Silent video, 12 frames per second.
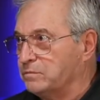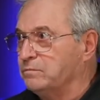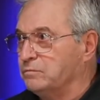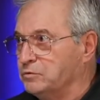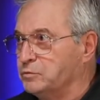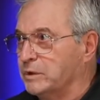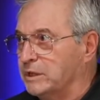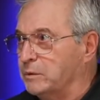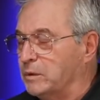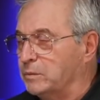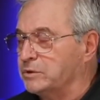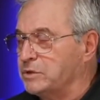is really
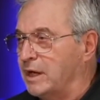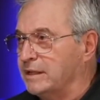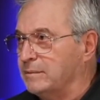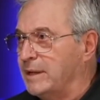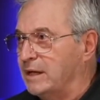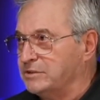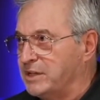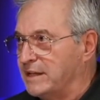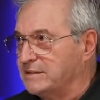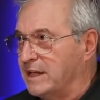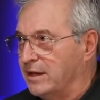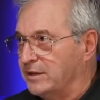what we're talking about, Shasta
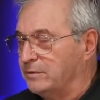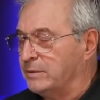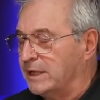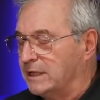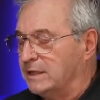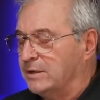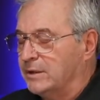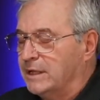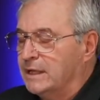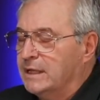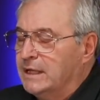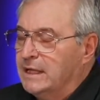County, Reading
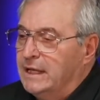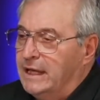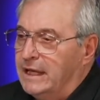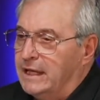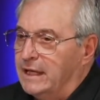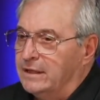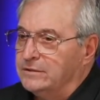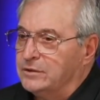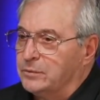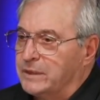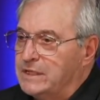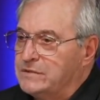area. And the
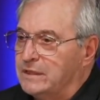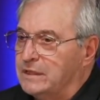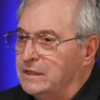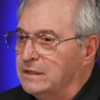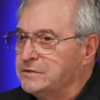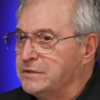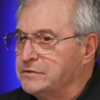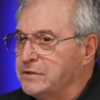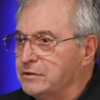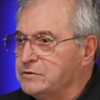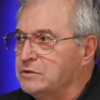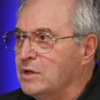reason is
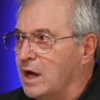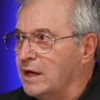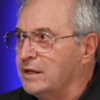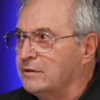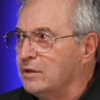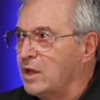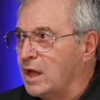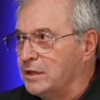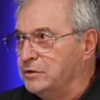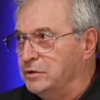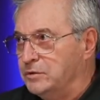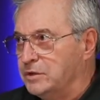there's not a lot of
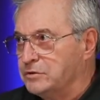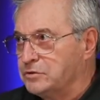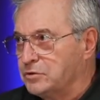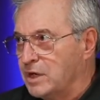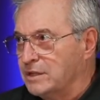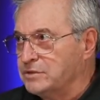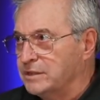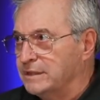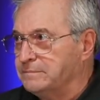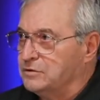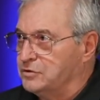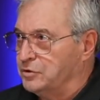new
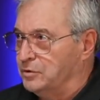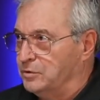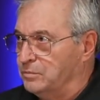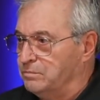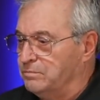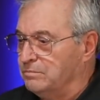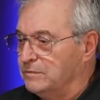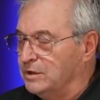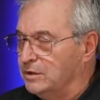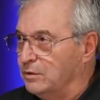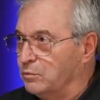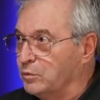construction to
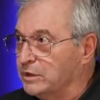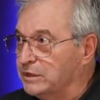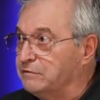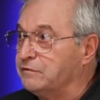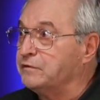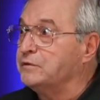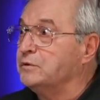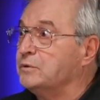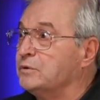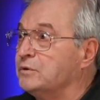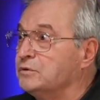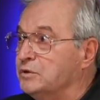really
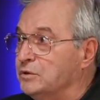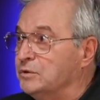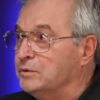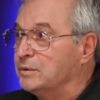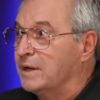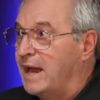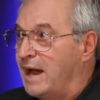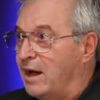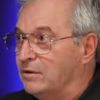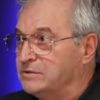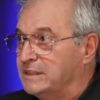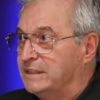fuel new
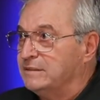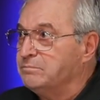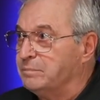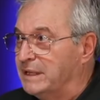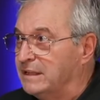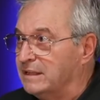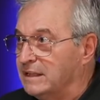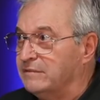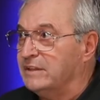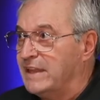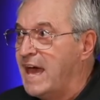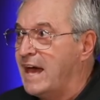housing, but
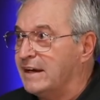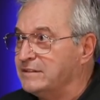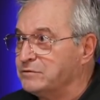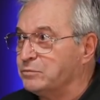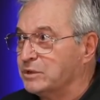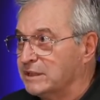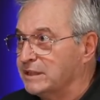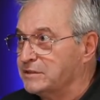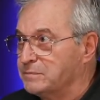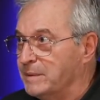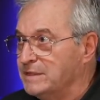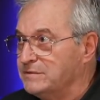even that is really
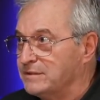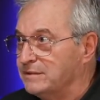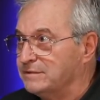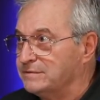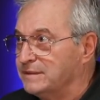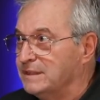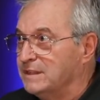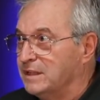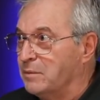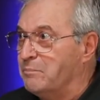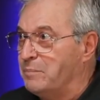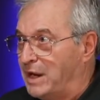expensive
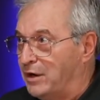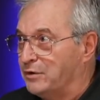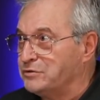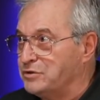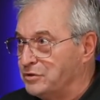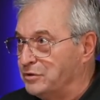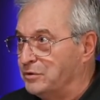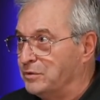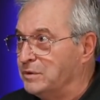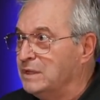compared to